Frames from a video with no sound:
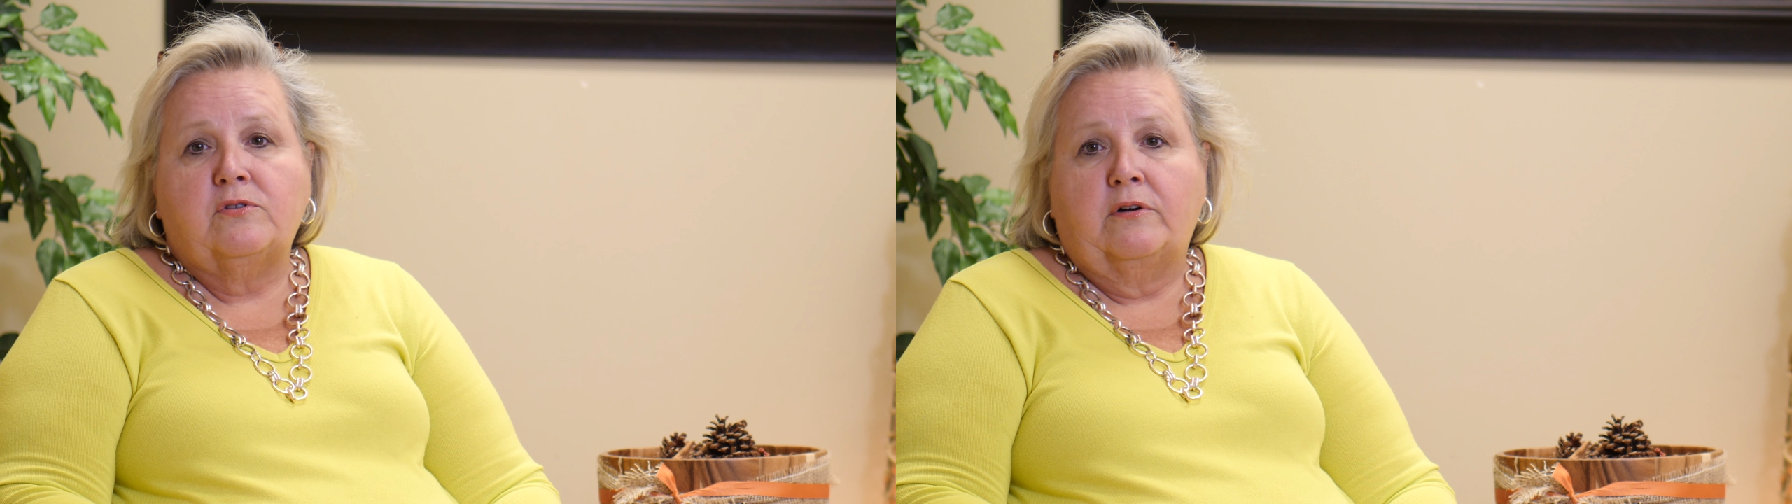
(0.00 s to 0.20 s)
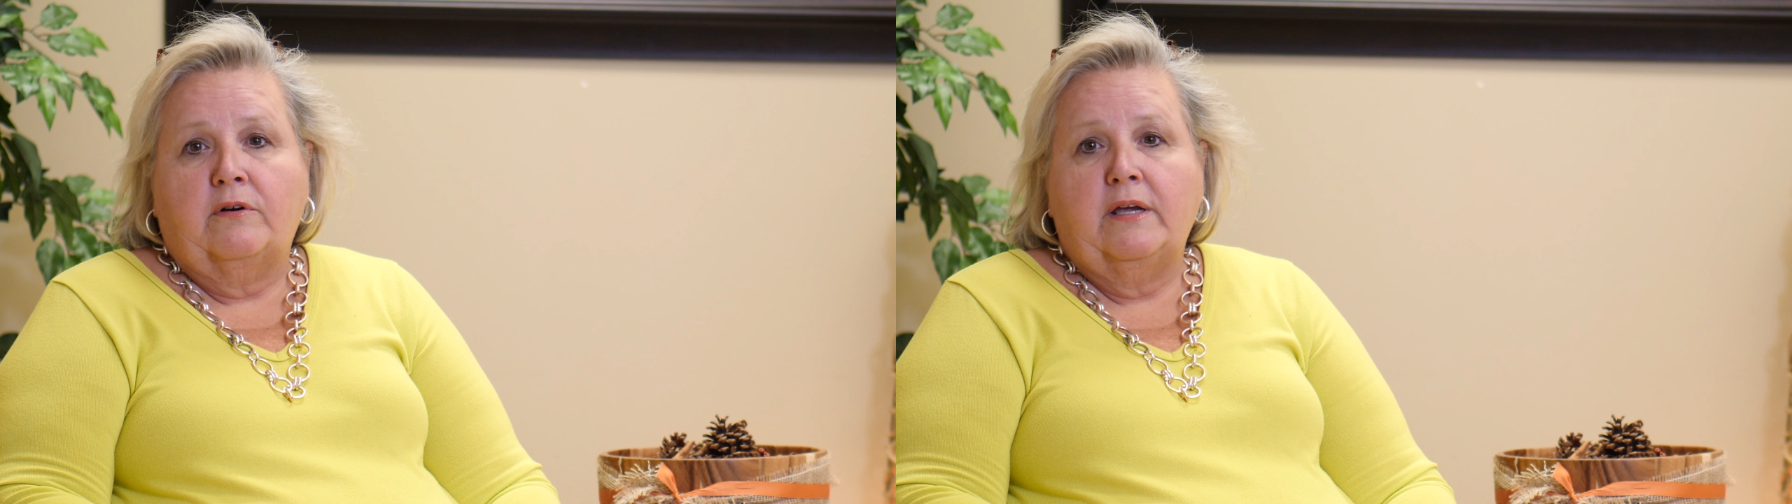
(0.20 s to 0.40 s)

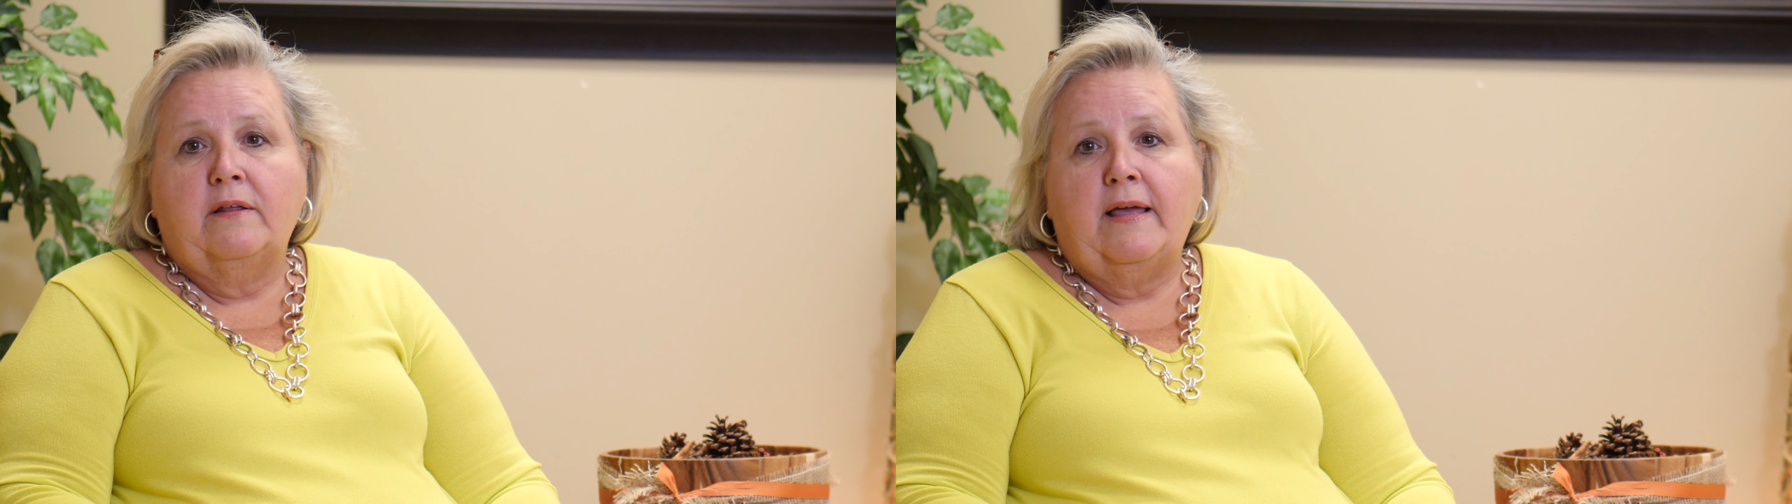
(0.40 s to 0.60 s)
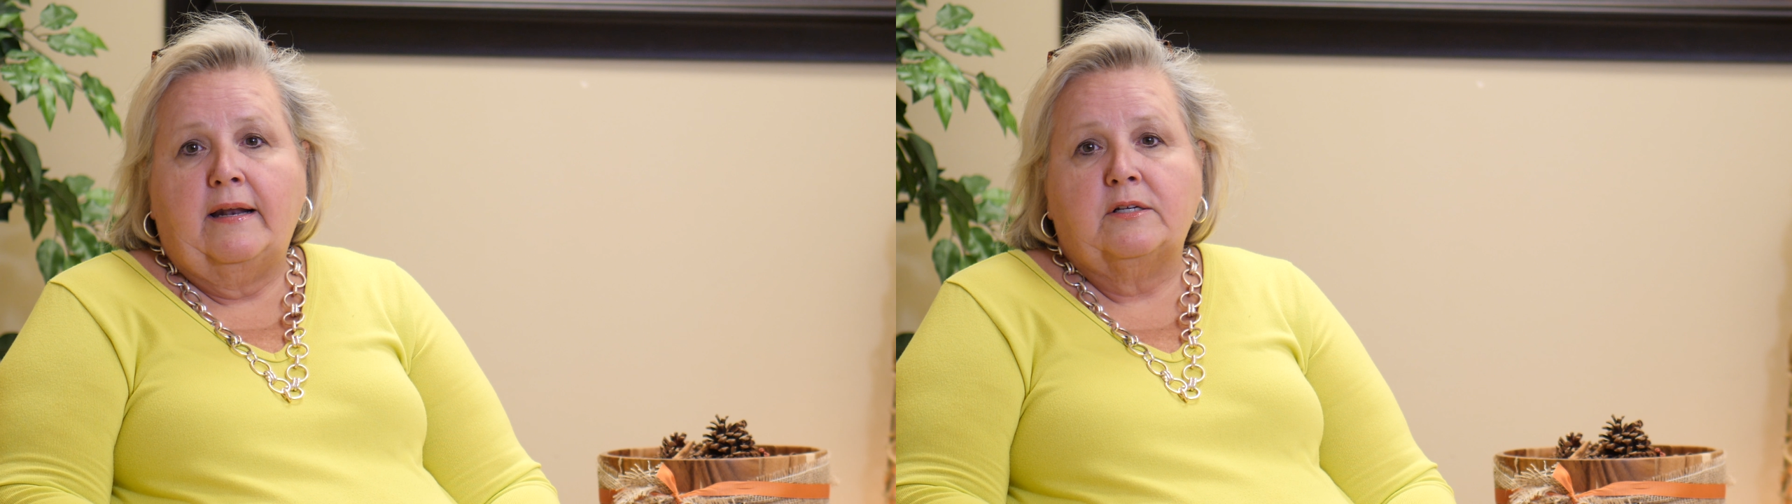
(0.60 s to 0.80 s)
that are
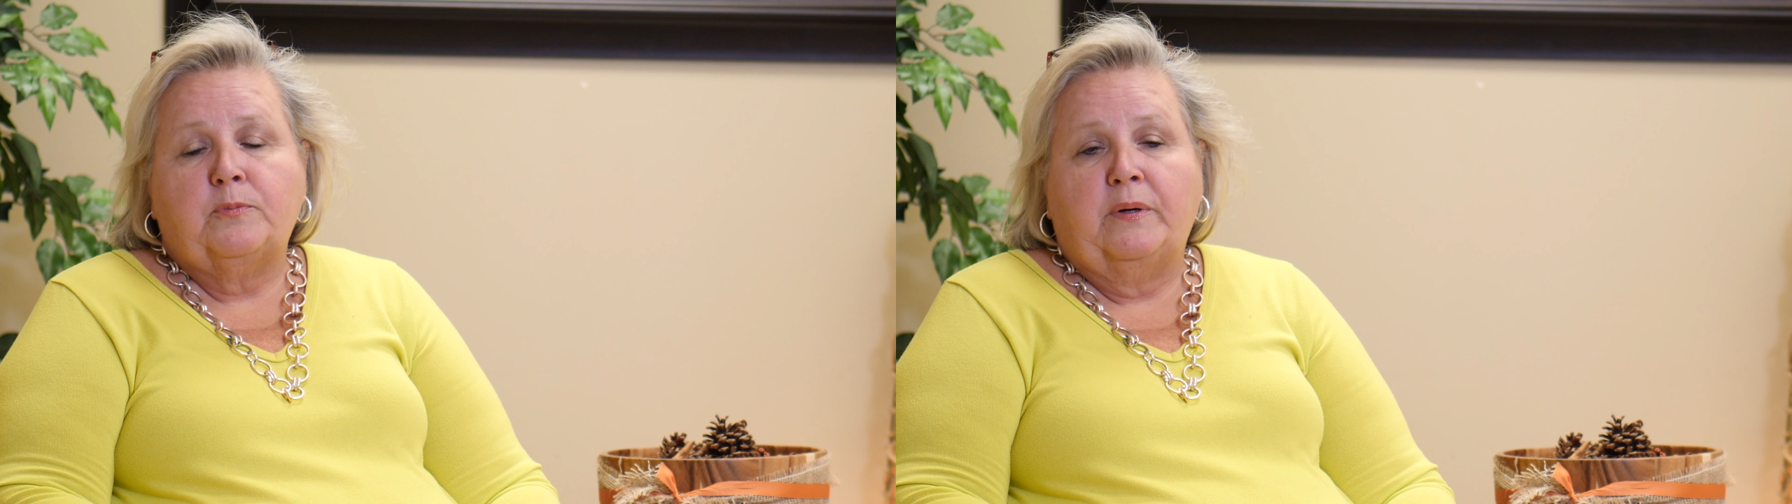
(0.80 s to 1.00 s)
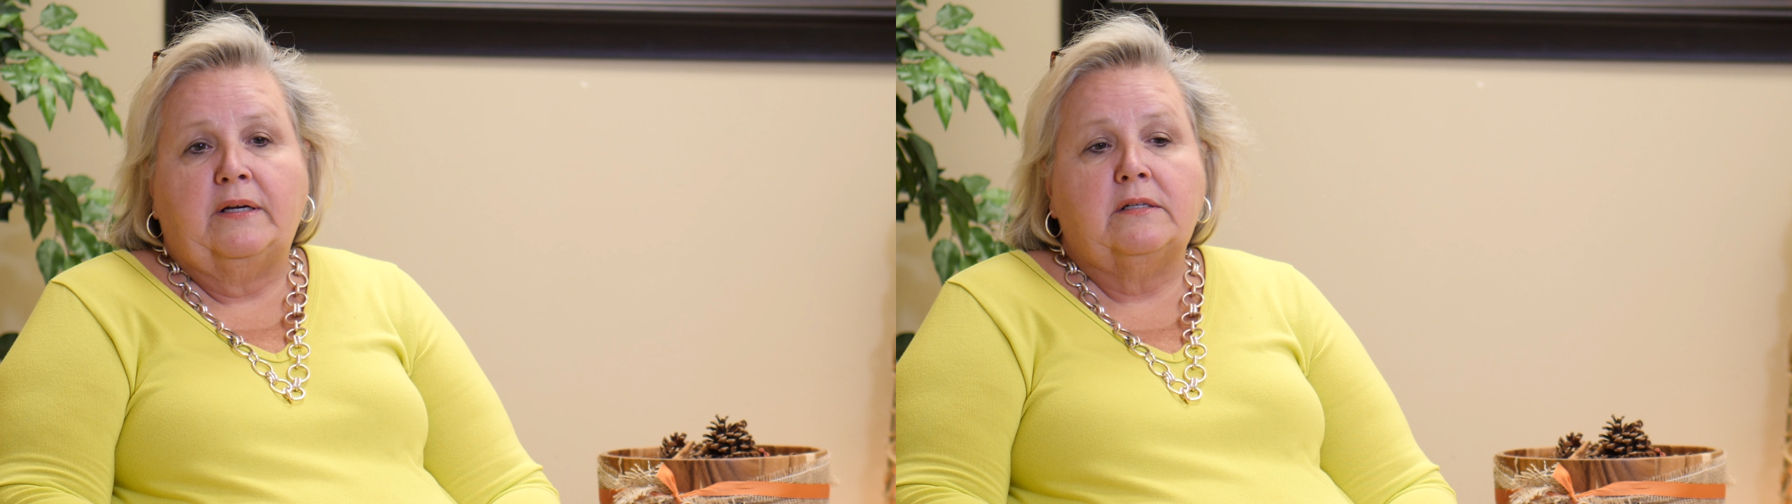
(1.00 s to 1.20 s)
in that
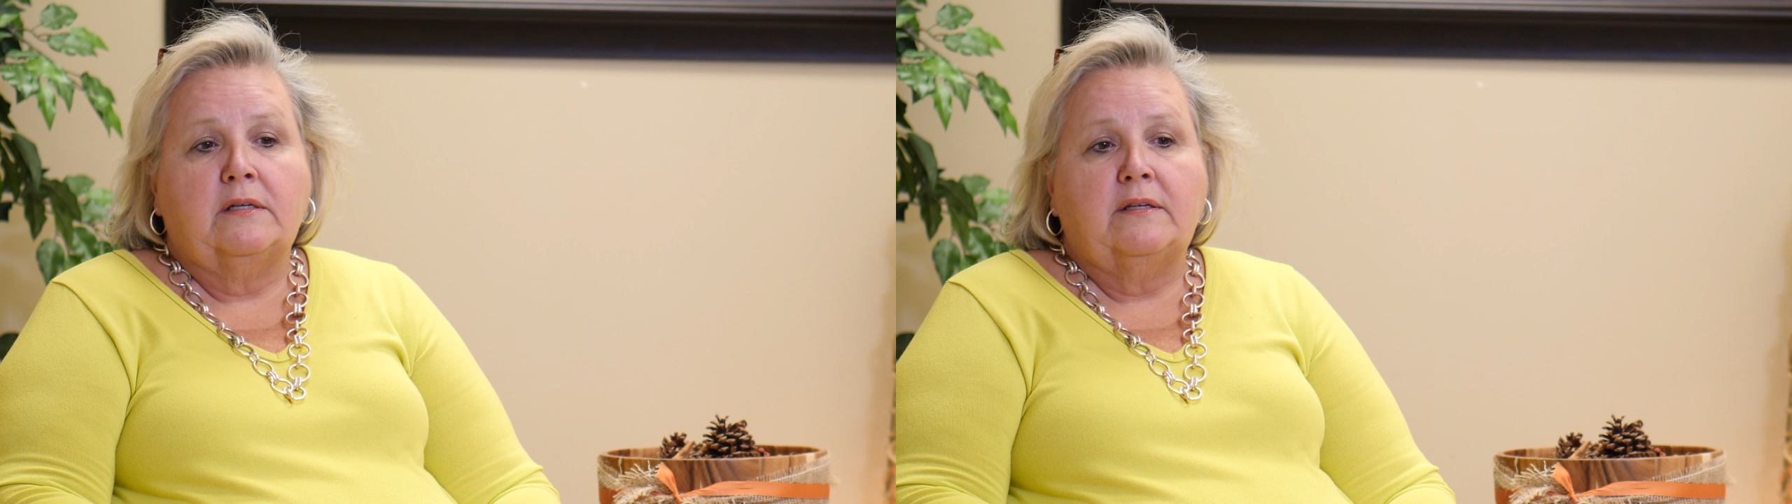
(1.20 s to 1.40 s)
experience,